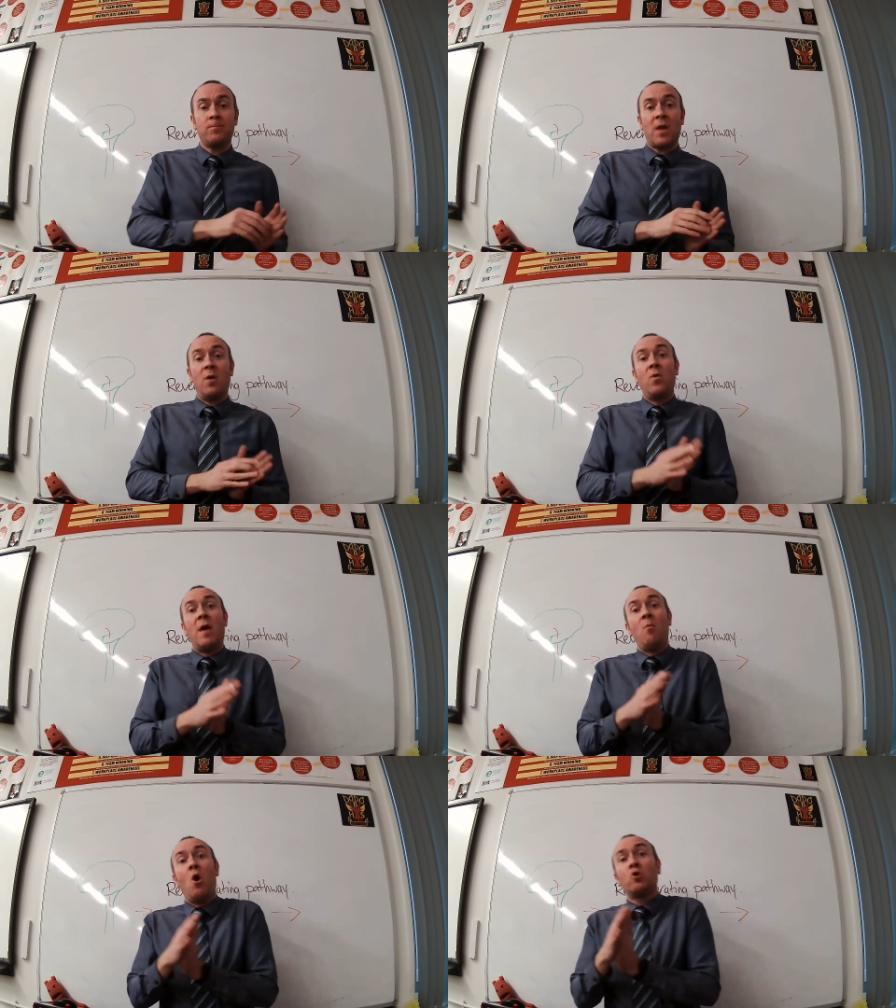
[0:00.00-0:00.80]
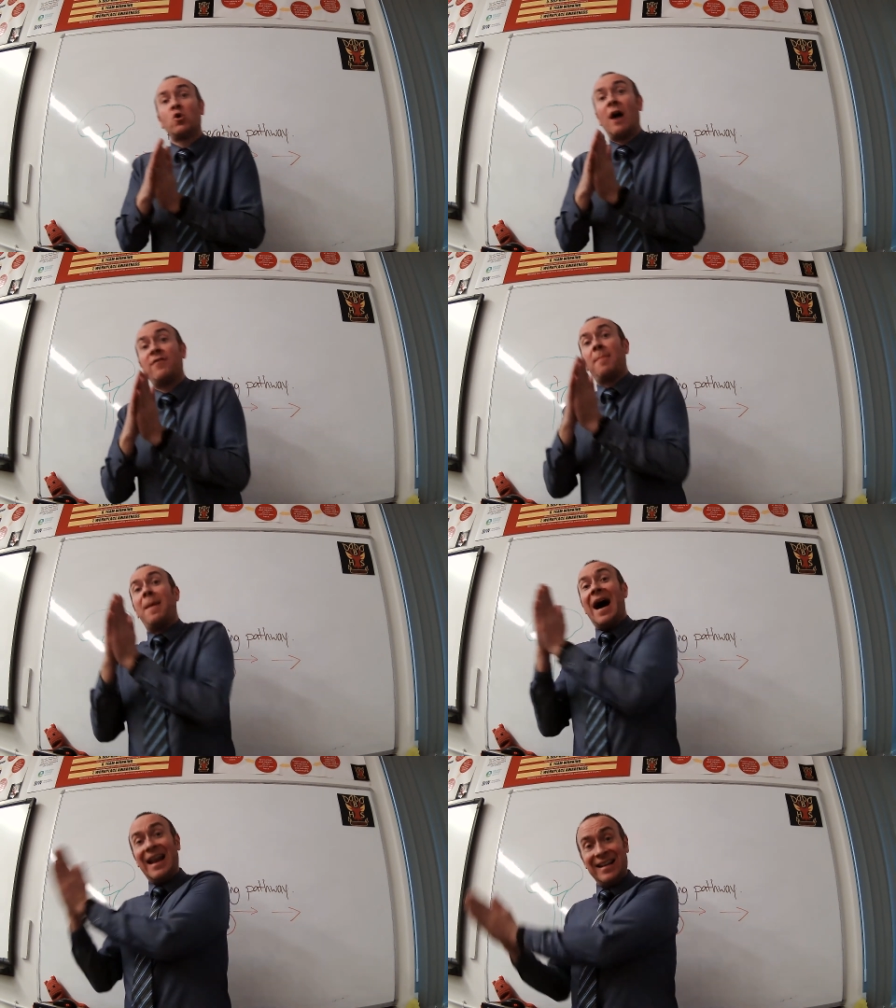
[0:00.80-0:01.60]
And then we also have the
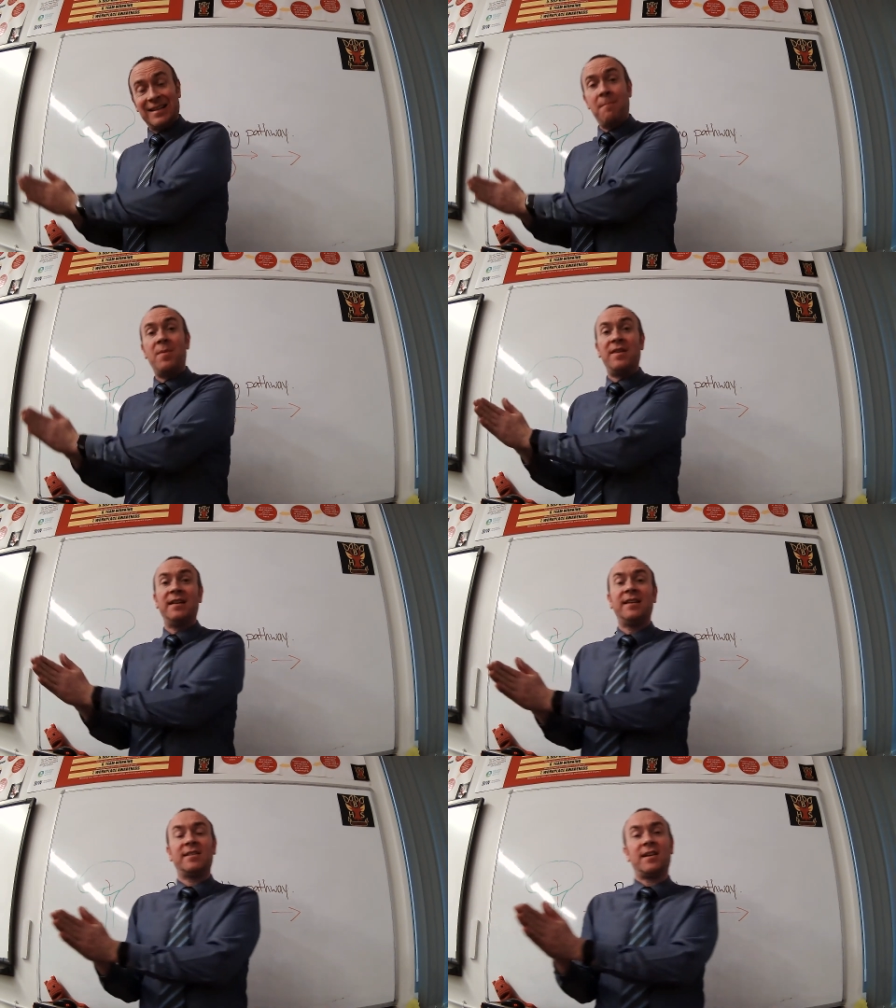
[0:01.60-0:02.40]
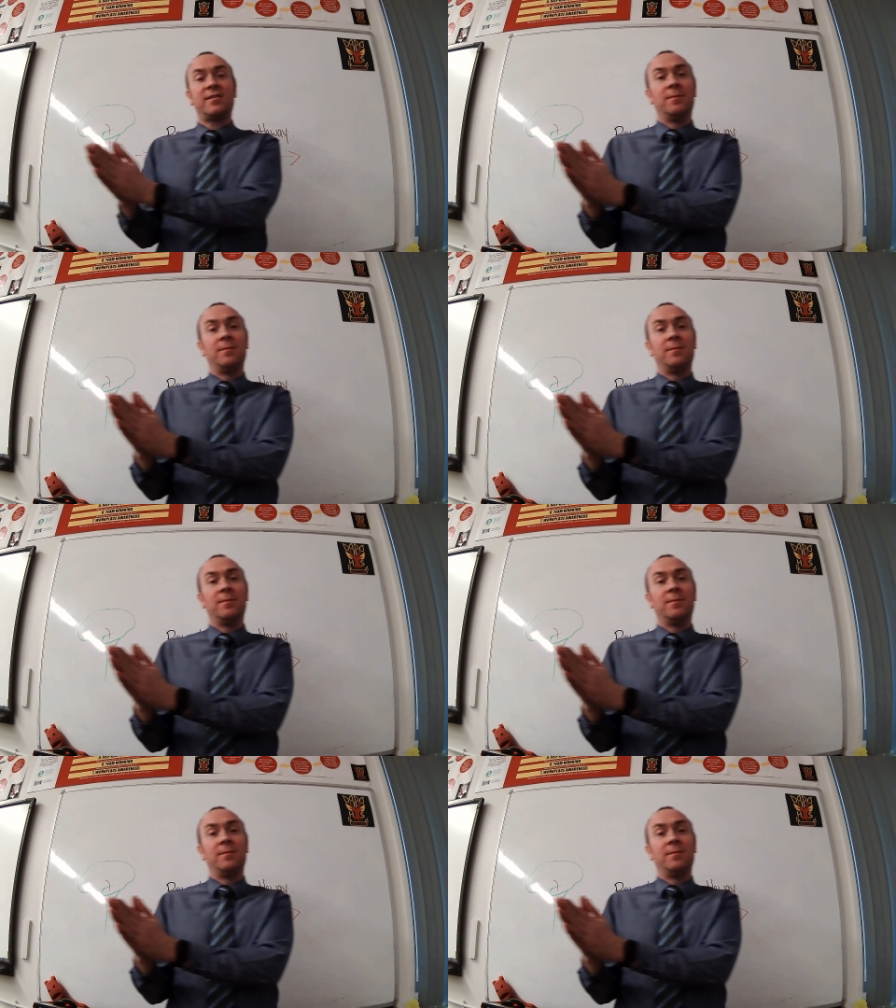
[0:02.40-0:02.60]
parasympathetic system,